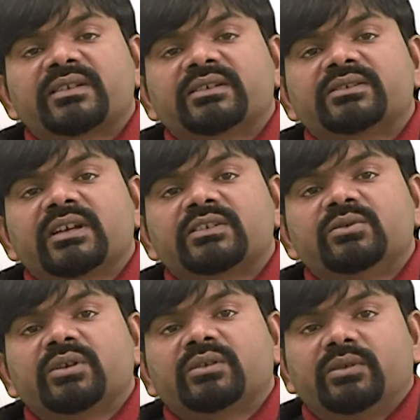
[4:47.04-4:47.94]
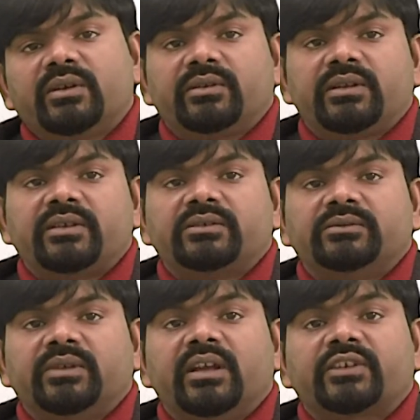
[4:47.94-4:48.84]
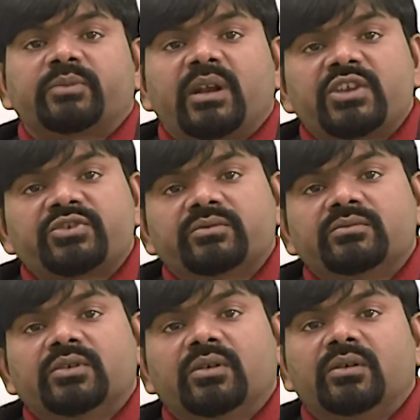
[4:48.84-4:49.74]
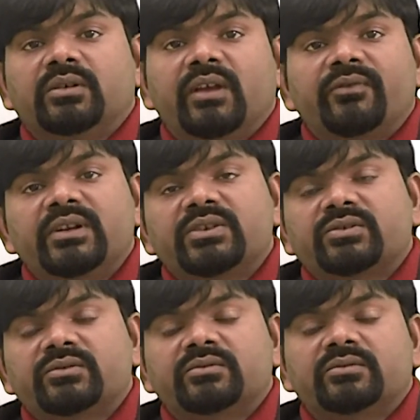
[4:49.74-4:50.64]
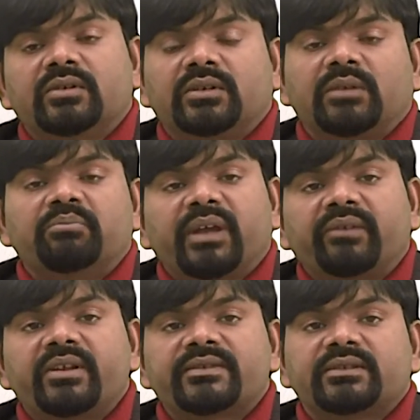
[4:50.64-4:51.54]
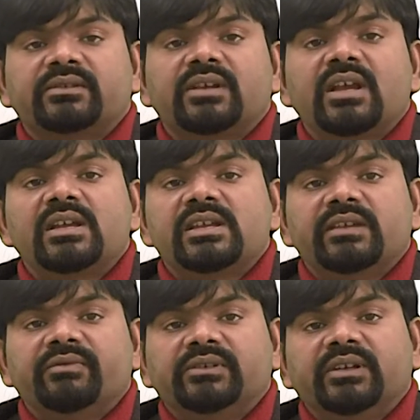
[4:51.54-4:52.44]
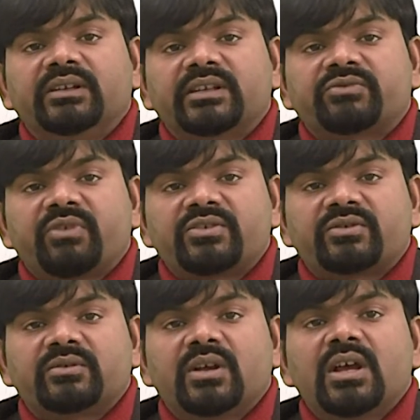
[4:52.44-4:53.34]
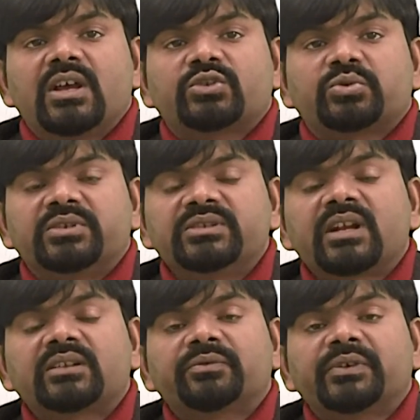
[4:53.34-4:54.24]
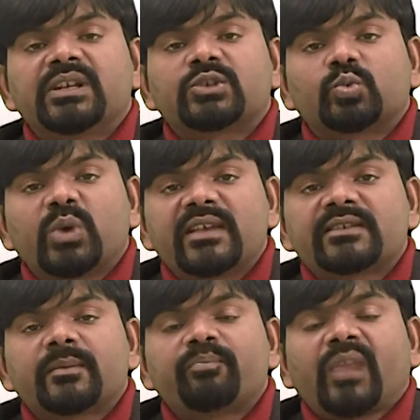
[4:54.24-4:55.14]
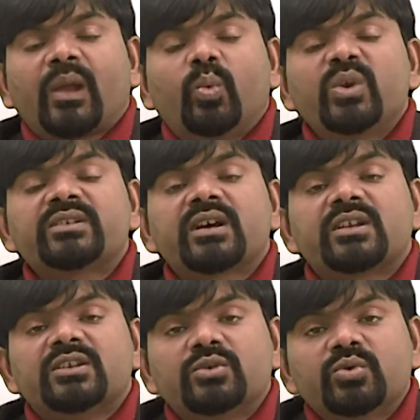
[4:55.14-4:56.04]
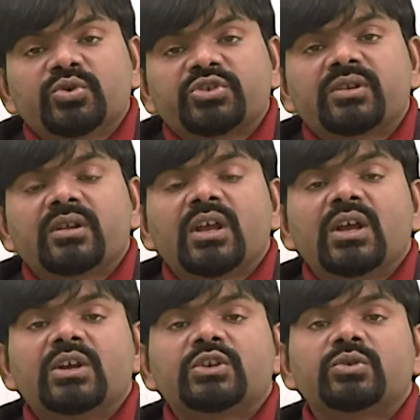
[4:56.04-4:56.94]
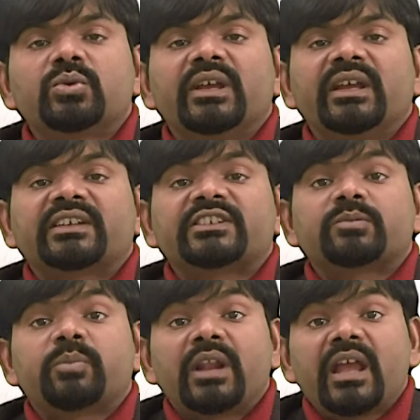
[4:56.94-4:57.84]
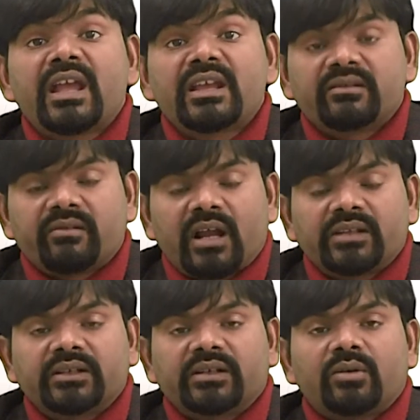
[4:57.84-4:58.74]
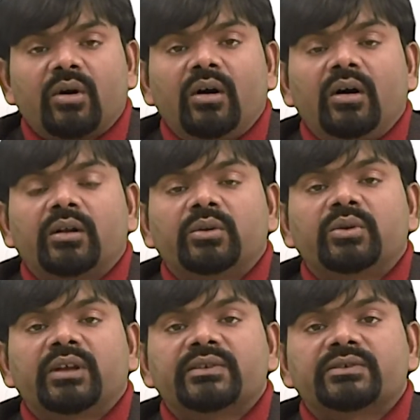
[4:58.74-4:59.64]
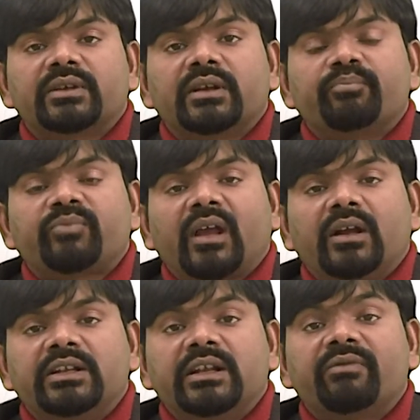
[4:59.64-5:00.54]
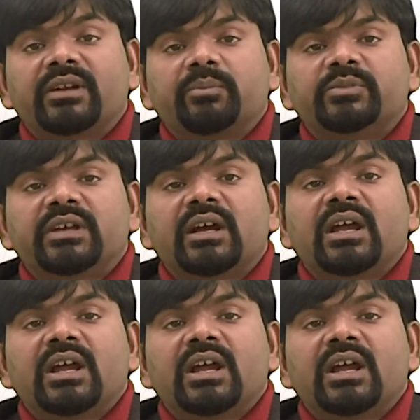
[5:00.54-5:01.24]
such as like an explanation or definition, or comparison, even illustration. So these are the various ways which are used to explain, rather, or you can say develop the